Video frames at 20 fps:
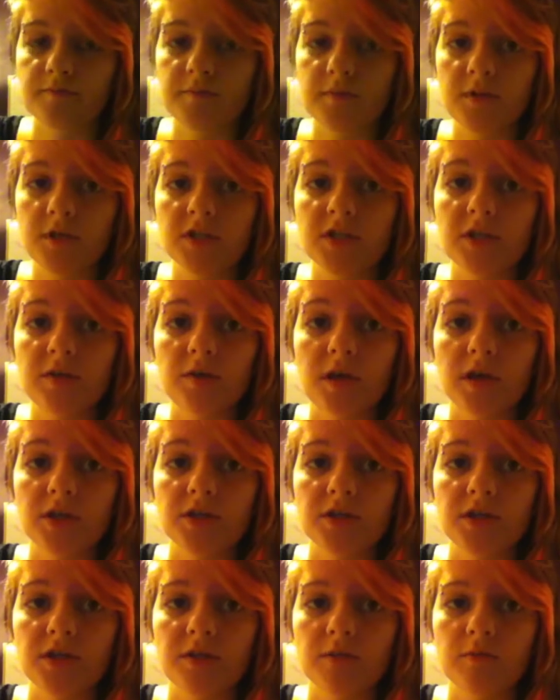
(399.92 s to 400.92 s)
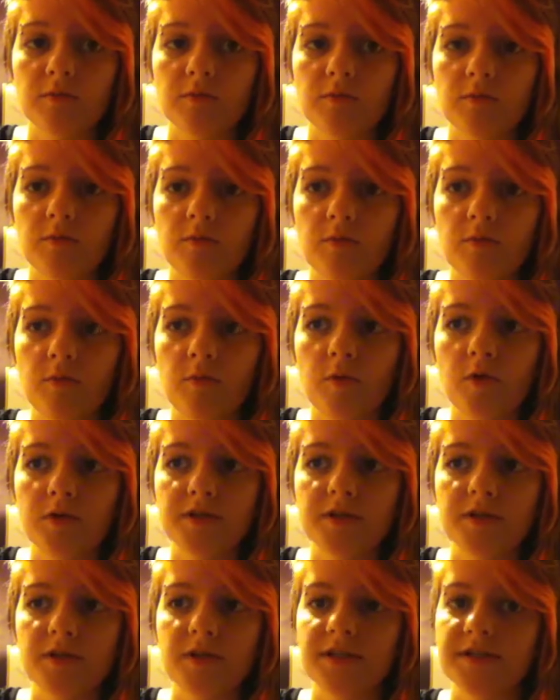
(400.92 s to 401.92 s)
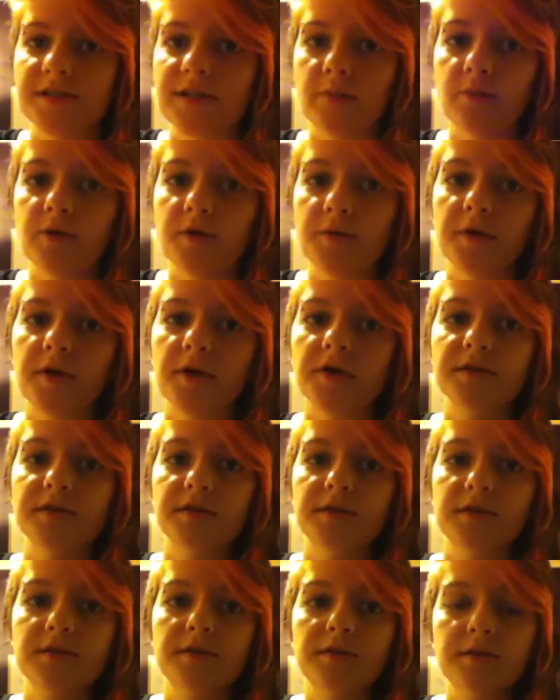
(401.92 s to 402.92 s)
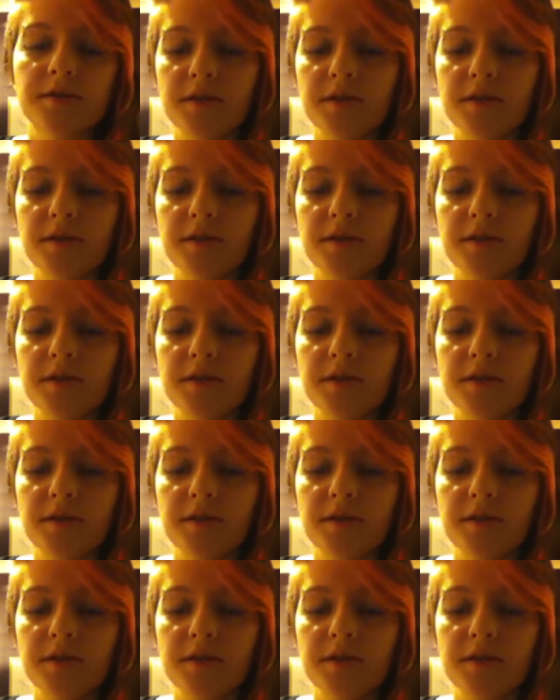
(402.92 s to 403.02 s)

she actually wasn't a separate person.